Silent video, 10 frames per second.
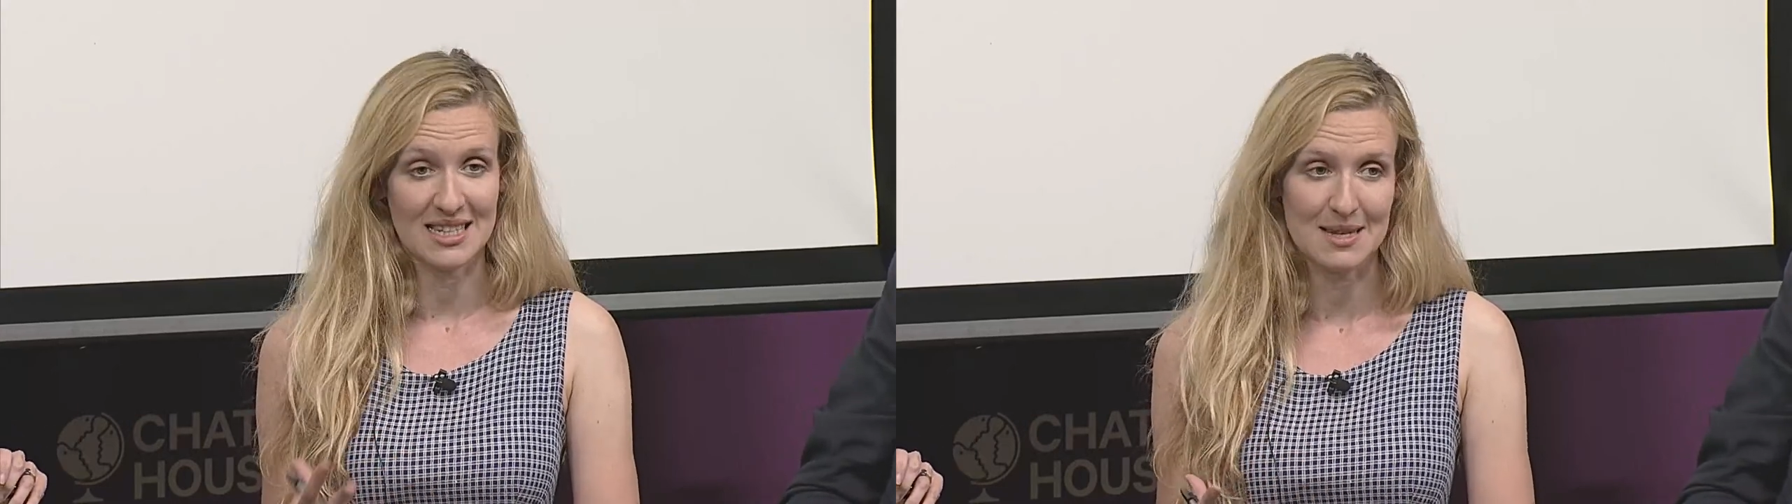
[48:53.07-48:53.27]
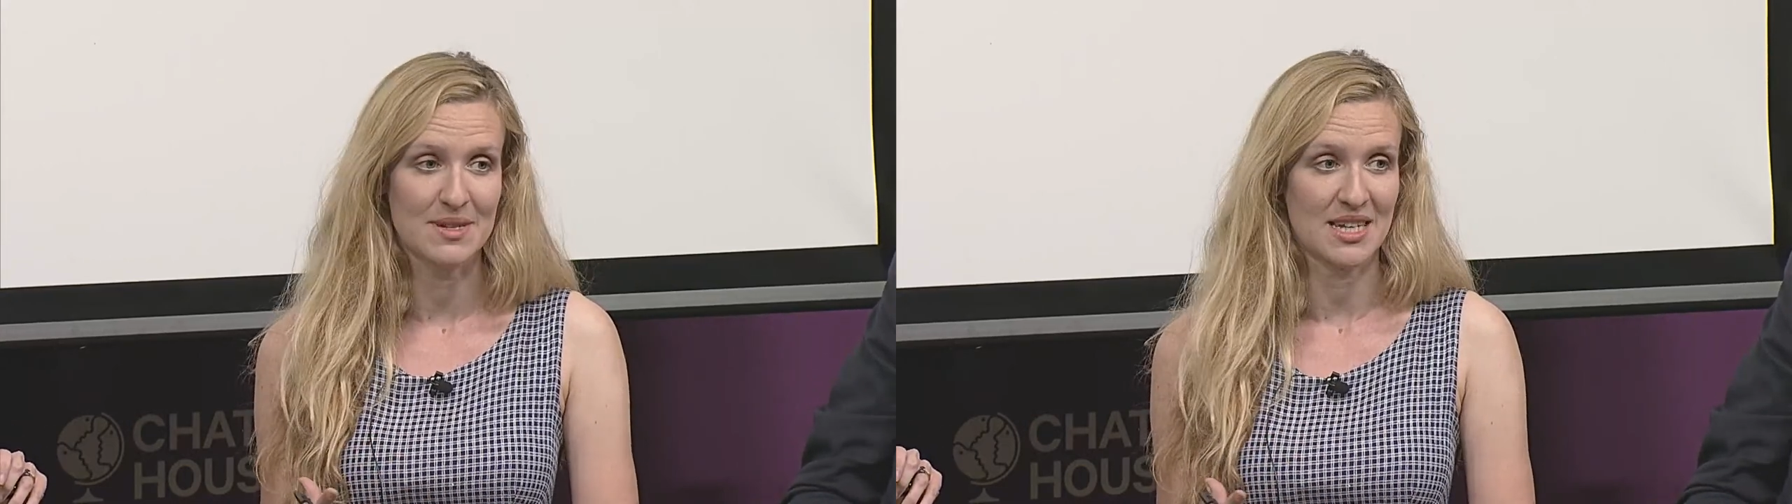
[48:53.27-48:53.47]

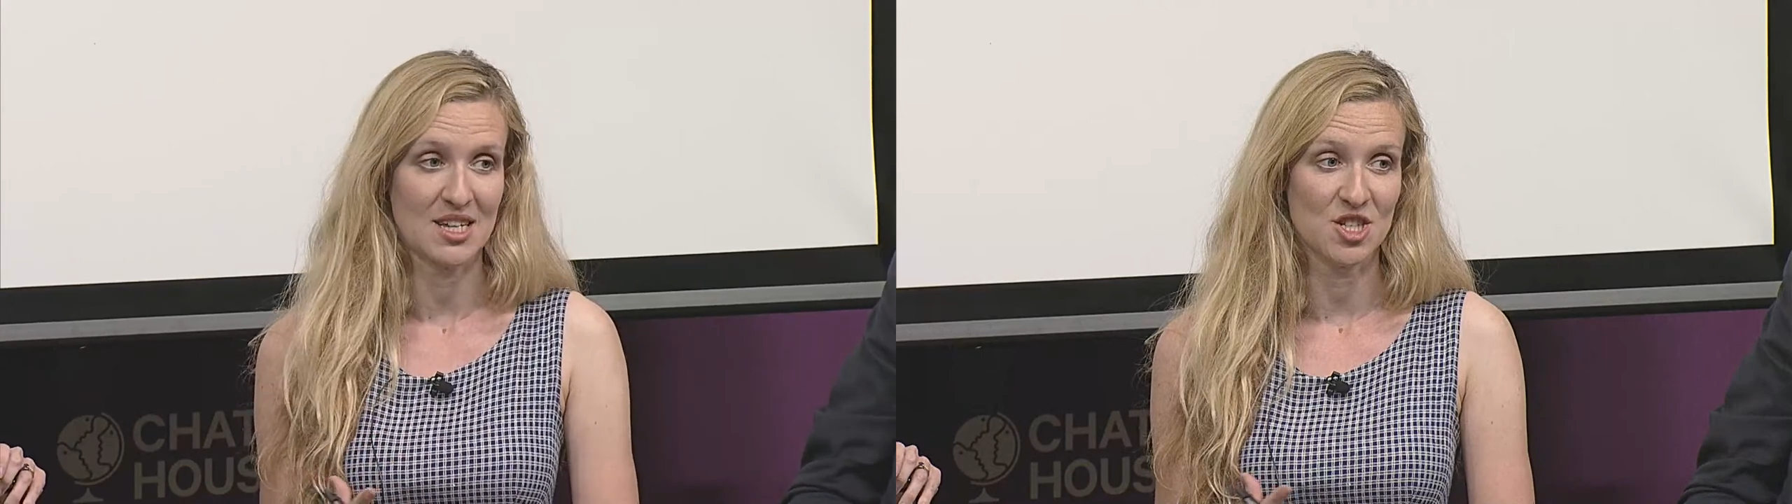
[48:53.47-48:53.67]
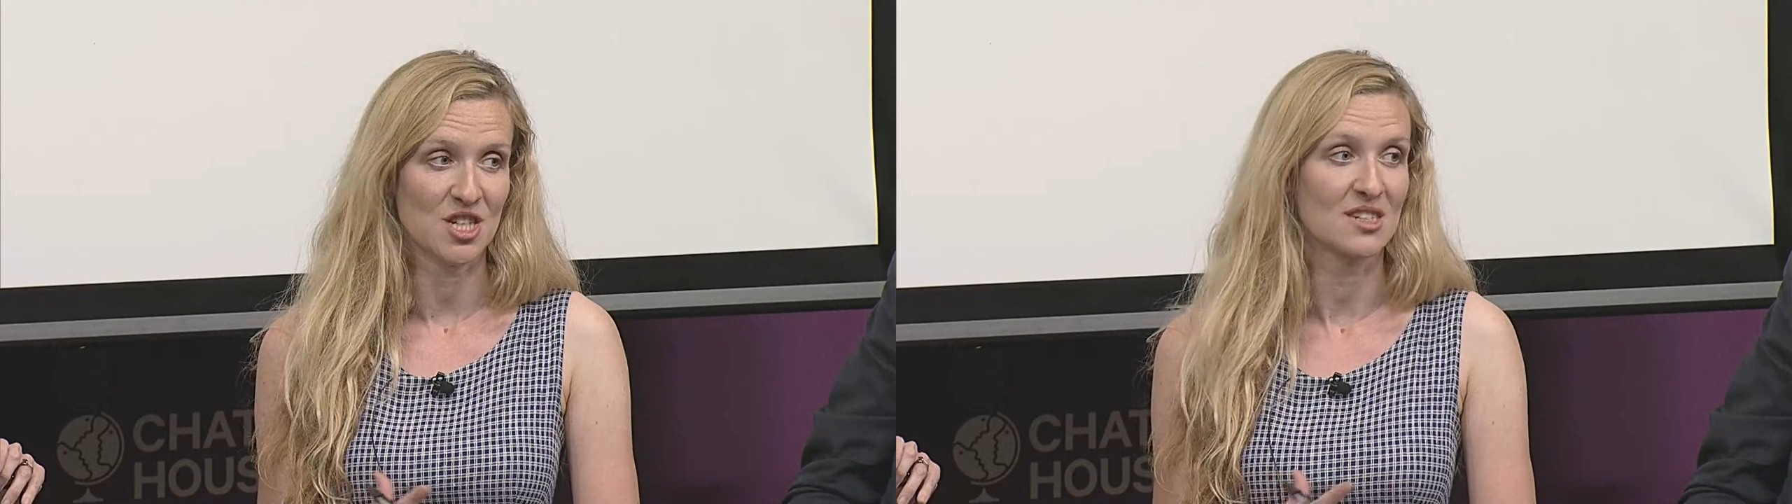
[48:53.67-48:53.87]
and
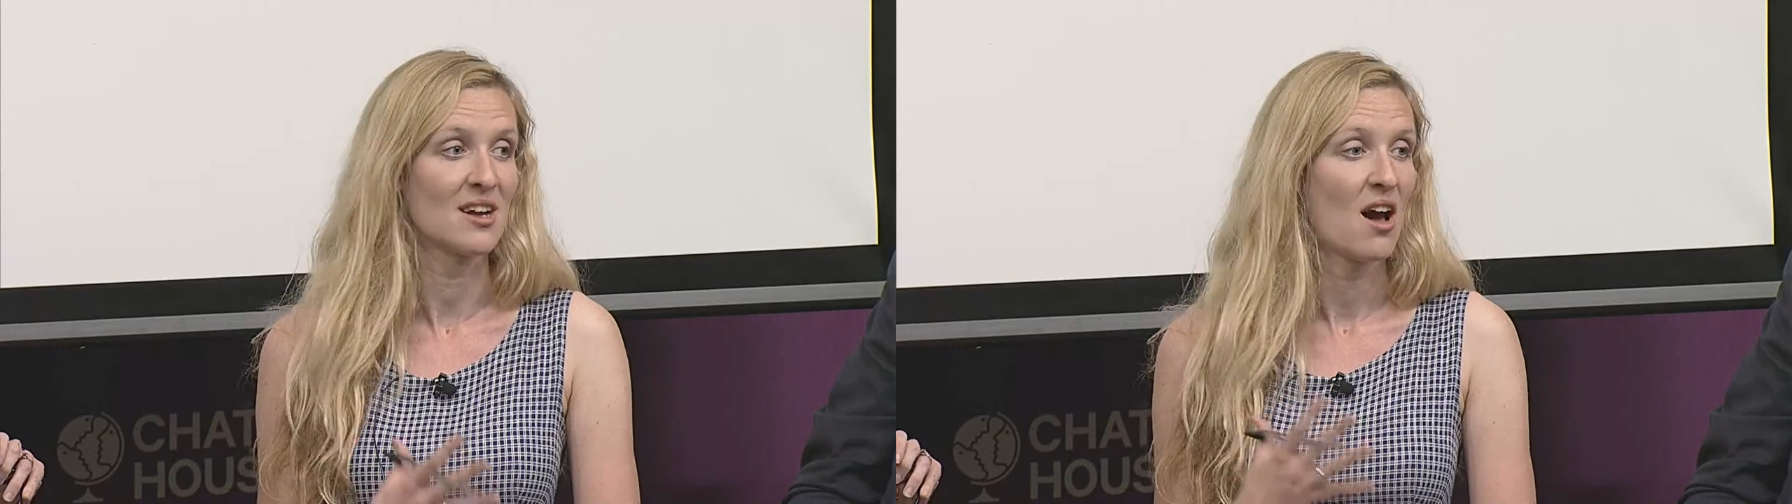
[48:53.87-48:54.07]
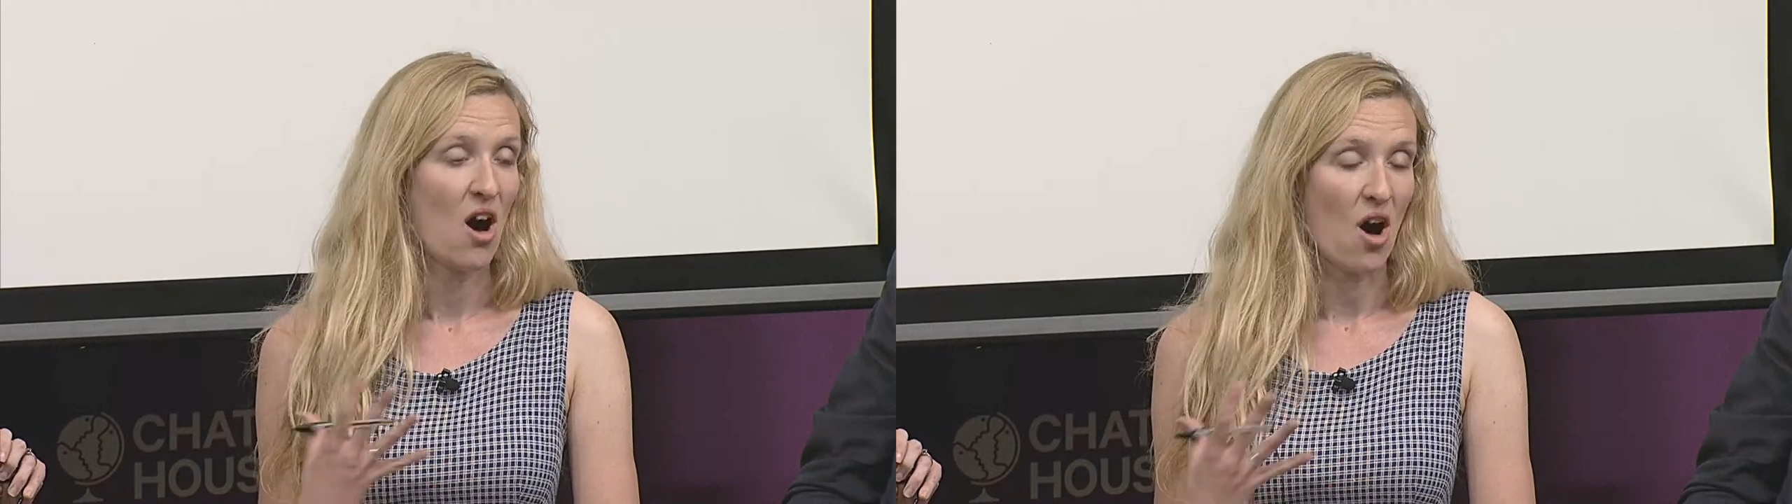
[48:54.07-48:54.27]
intimidation